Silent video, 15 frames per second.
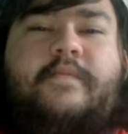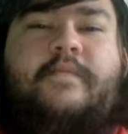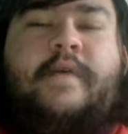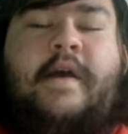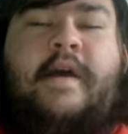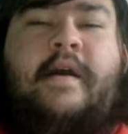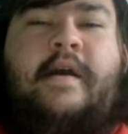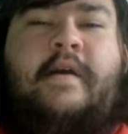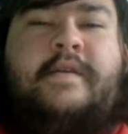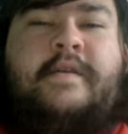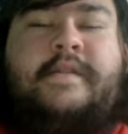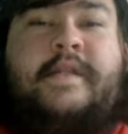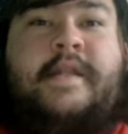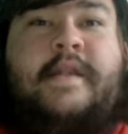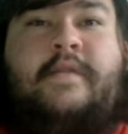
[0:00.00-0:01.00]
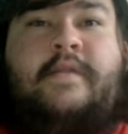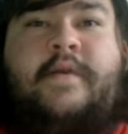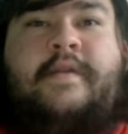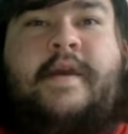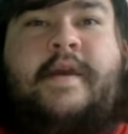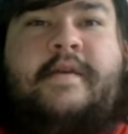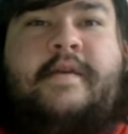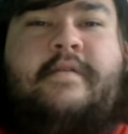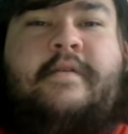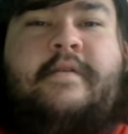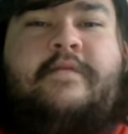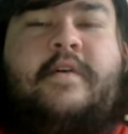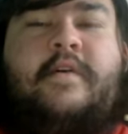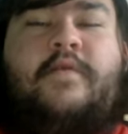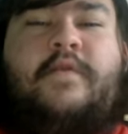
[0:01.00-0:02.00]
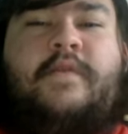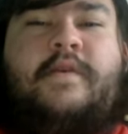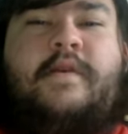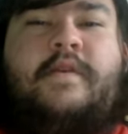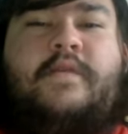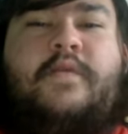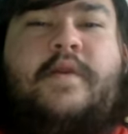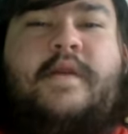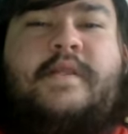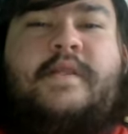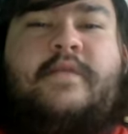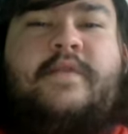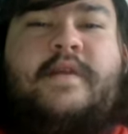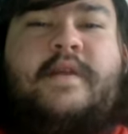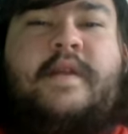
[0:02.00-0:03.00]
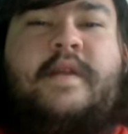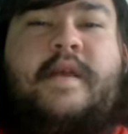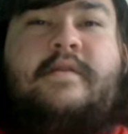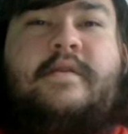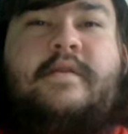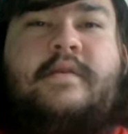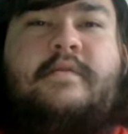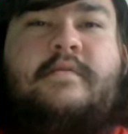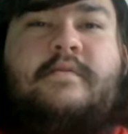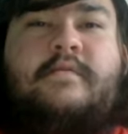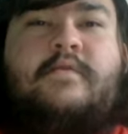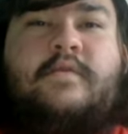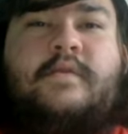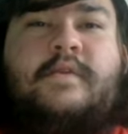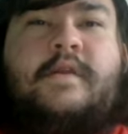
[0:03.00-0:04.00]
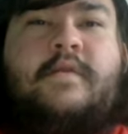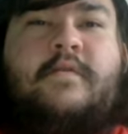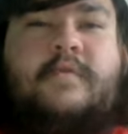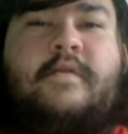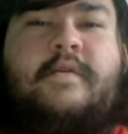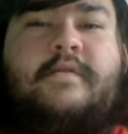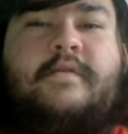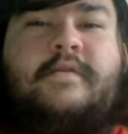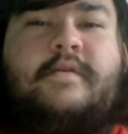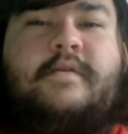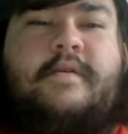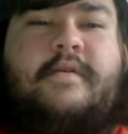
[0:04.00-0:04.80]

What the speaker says: But since they didn't win that year, I've gone with the 2017-18 Golden State Warriors.